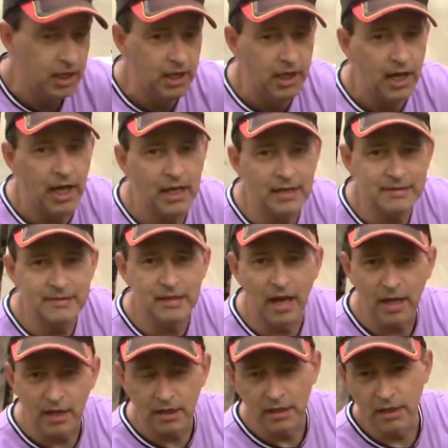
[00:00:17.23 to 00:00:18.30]
and it's
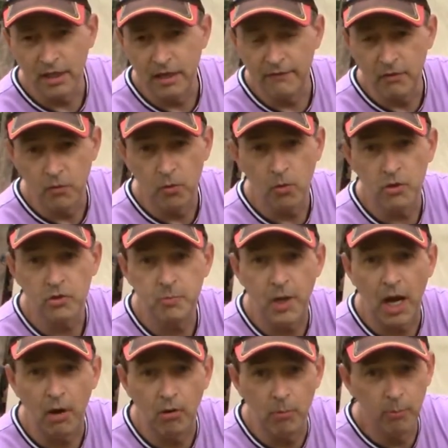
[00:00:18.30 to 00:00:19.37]
got an 11
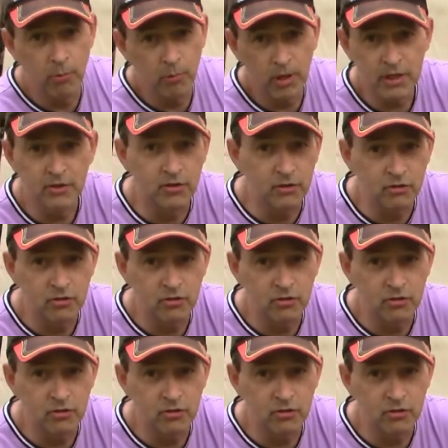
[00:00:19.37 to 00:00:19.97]
horsepower Briggs